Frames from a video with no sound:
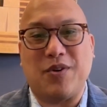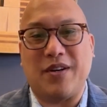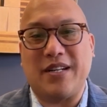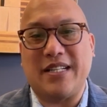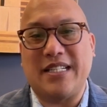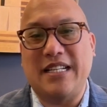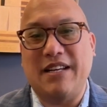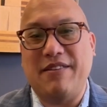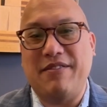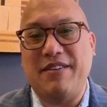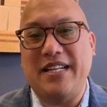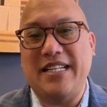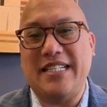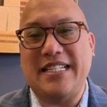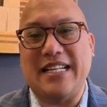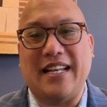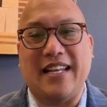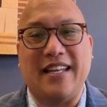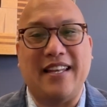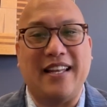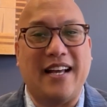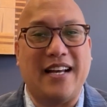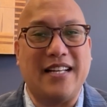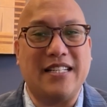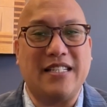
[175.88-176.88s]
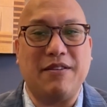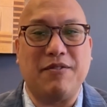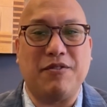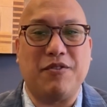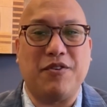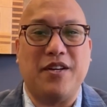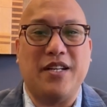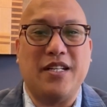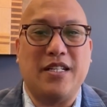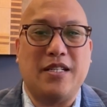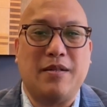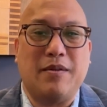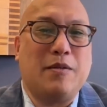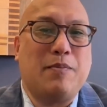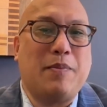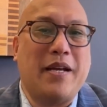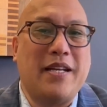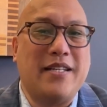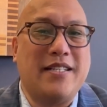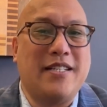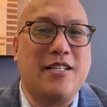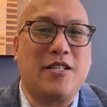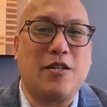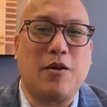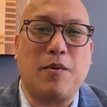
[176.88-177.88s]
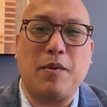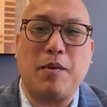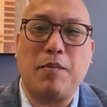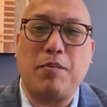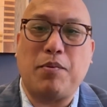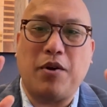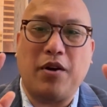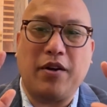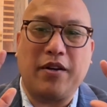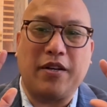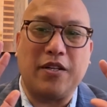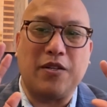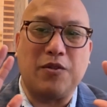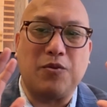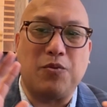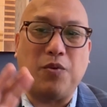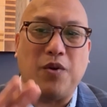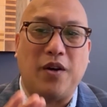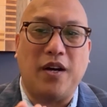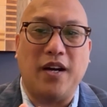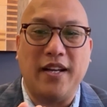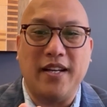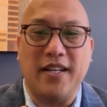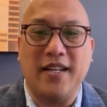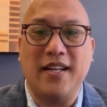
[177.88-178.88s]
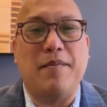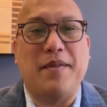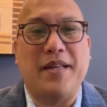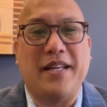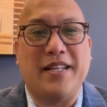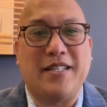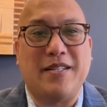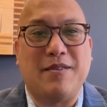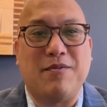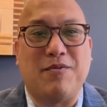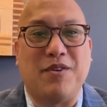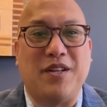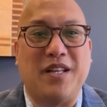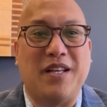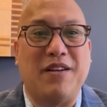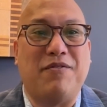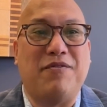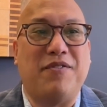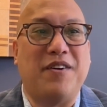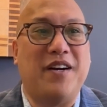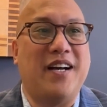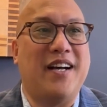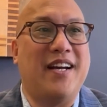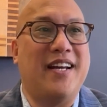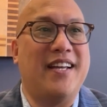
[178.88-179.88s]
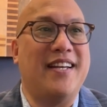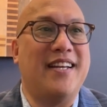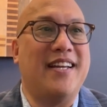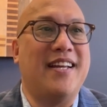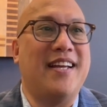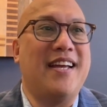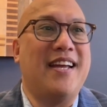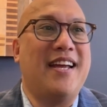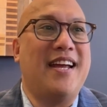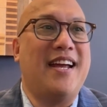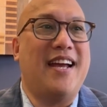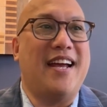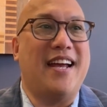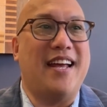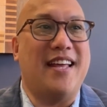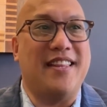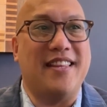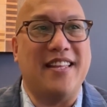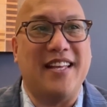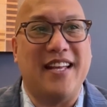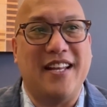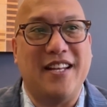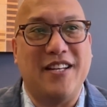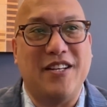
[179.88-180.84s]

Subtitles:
activities and lots of green spaces. Herman Park is one that's really fun, and then